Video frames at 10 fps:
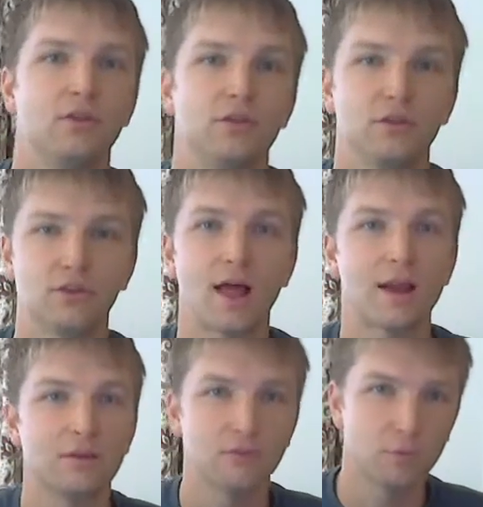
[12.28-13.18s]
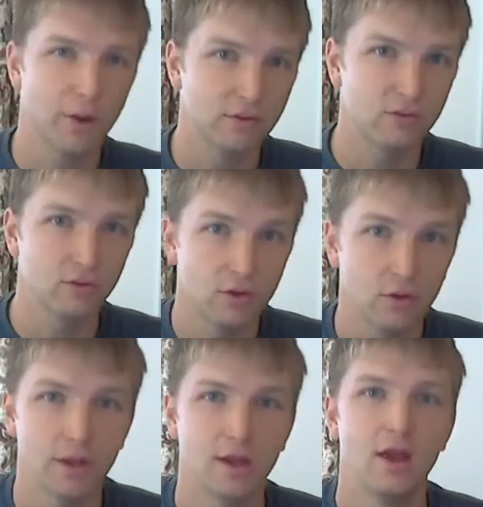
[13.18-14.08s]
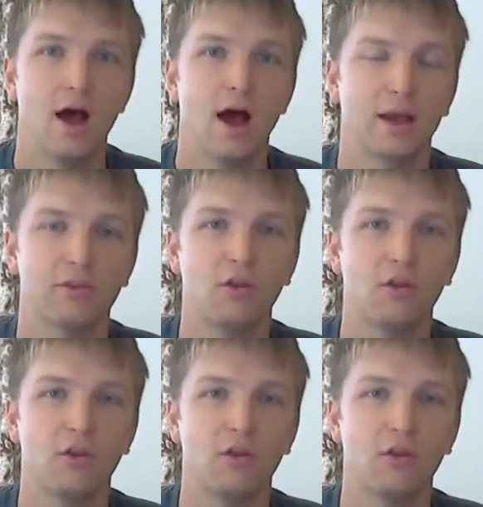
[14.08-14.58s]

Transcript: There's a lot of different ways to do it. I'm going